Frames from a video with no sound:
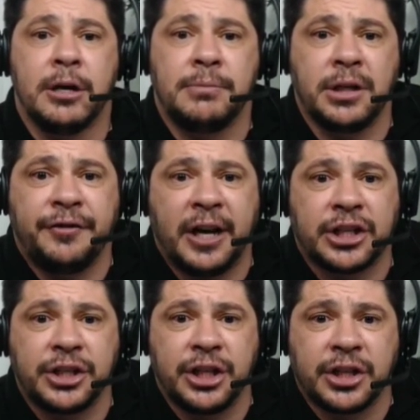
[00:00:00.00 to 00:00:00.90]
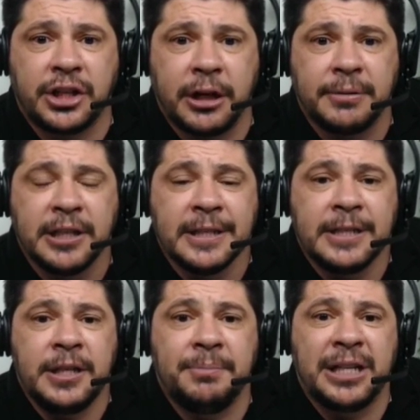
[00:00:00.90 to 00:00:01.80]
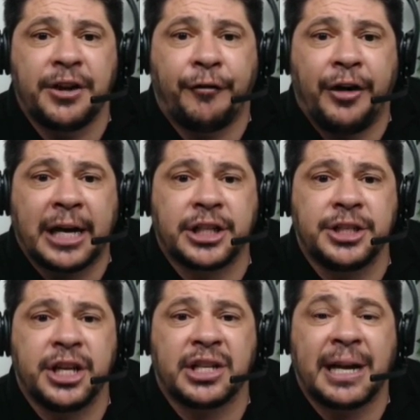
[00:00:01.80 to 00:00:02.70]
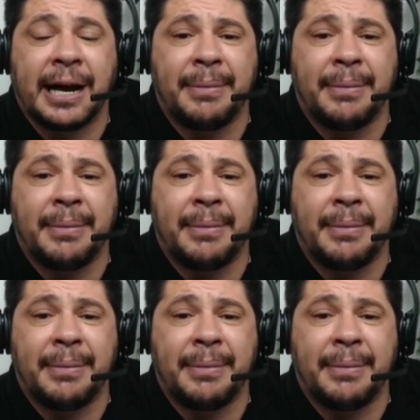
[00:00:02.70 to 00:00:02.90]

Manifest in Jesus' name. In manifesting Jesus' name,